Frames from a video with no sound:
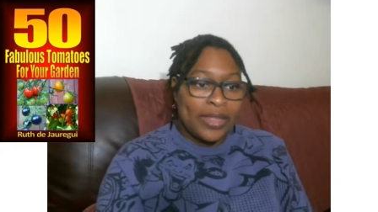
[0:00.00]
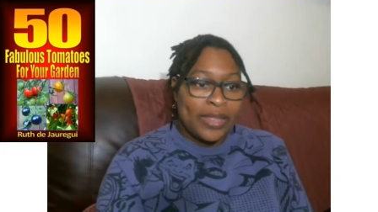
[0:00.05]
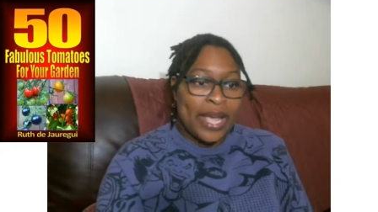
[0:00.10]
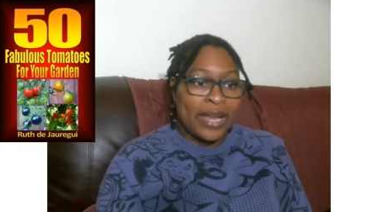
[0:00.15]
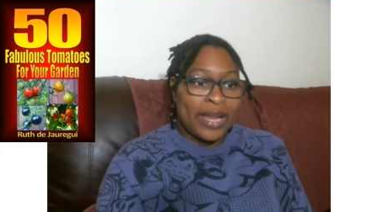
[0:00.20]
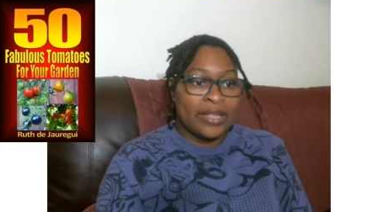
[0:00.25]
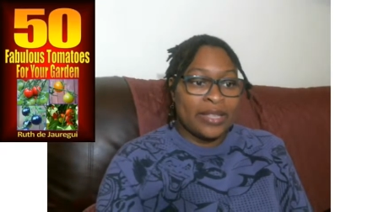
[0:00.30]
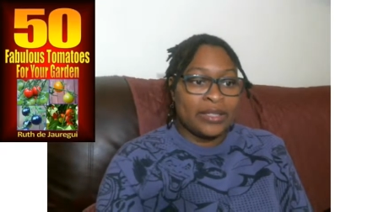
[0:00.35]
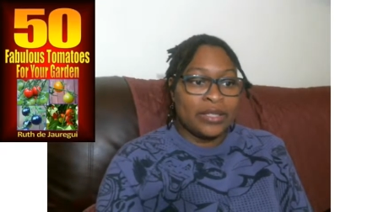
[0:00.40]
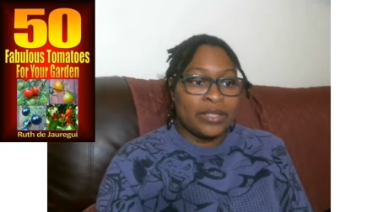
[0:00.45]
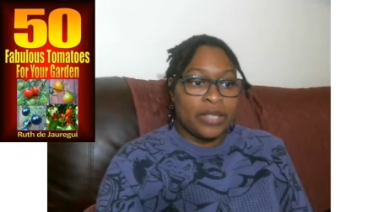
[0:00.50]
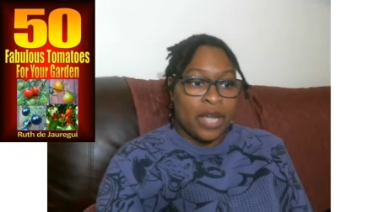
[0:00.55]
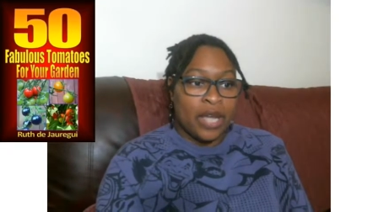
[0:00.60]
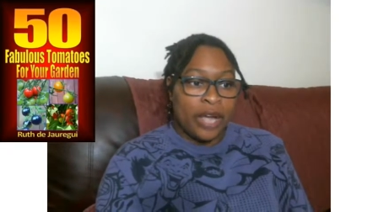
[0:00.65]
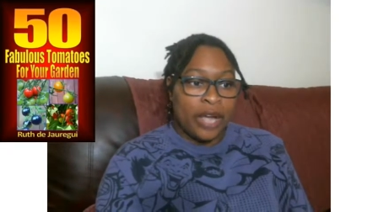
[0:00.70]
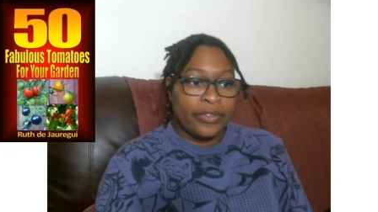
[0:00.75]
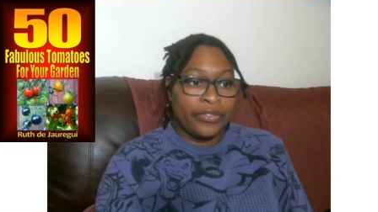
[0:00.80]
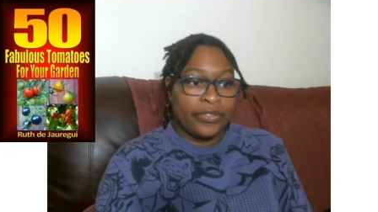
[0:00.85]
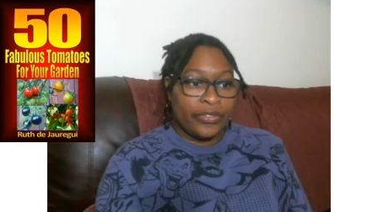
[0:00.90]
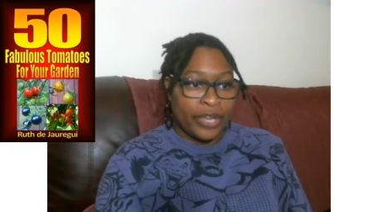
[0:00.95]
That is
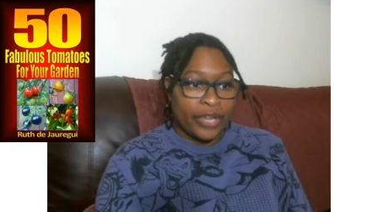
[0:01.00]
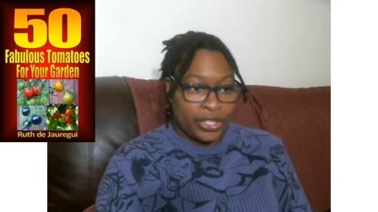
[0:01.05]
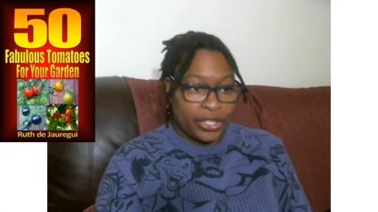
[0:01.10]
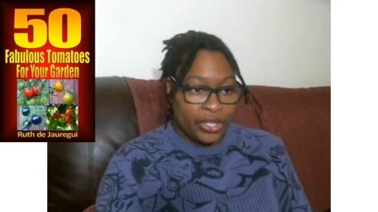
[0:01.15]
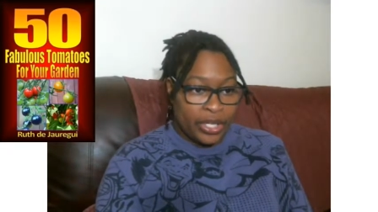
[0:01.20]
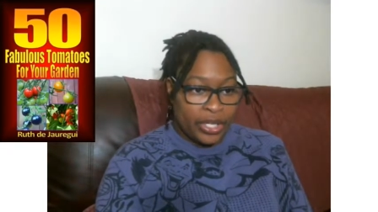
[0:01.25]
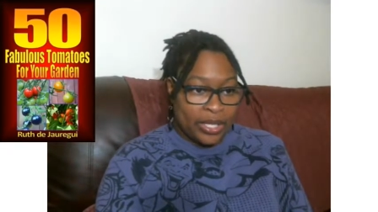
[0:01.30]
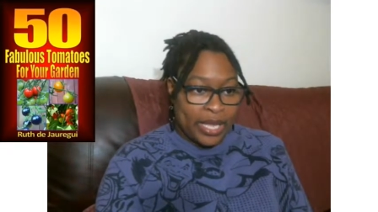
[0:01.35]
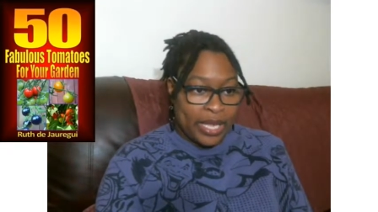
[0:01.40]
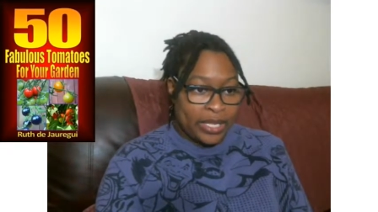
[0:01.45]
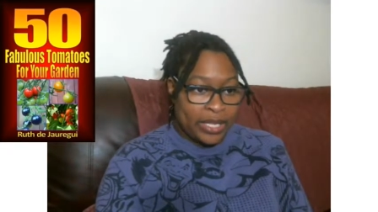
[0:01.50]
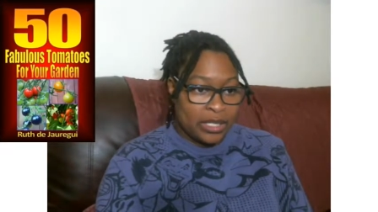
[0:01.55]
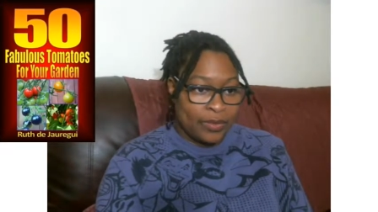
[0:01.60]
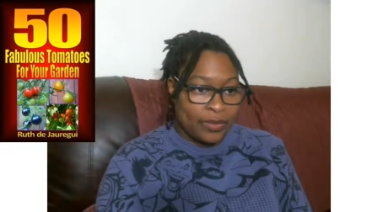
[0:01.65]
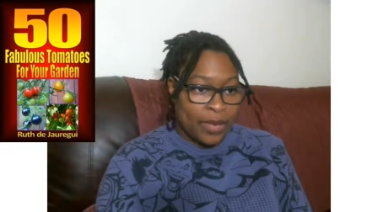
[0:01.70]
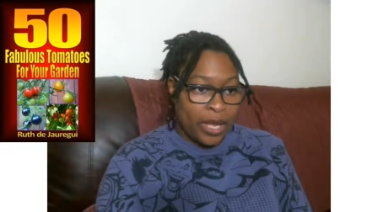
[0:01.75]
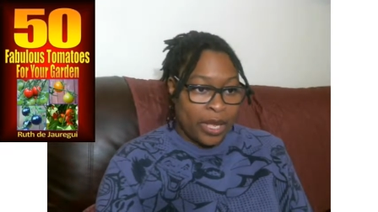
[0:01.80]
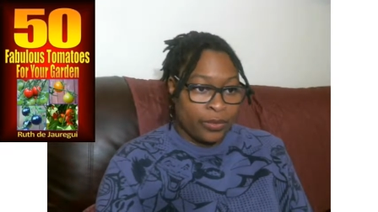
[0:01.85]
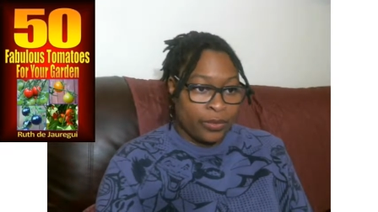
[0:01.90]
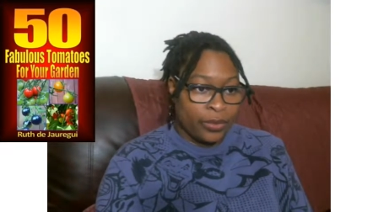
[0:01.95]
nonfiction. That is
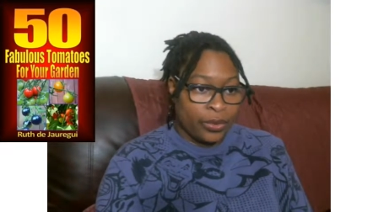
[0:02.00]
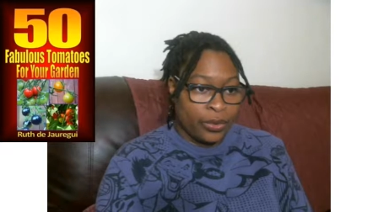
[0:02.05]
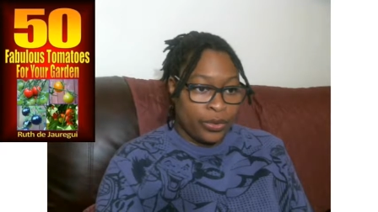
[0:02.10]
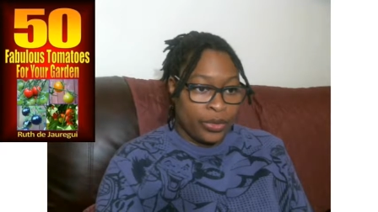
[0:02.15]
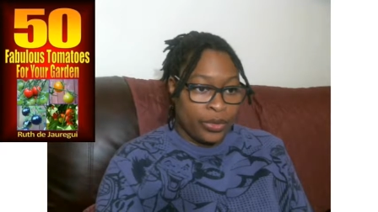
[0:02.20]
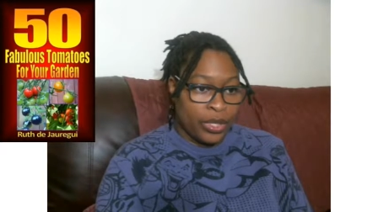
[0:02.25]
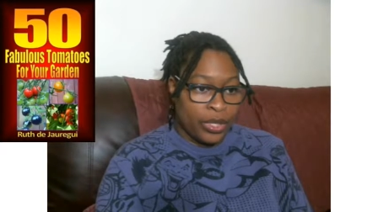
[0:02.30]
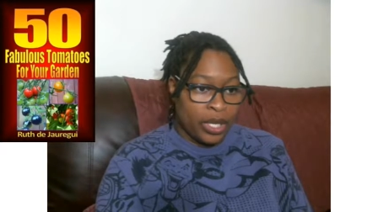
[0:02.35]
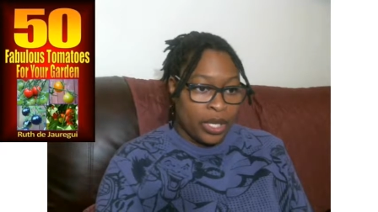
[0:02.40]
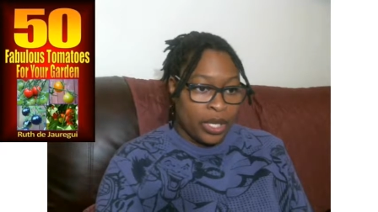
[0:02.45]
by Ruth.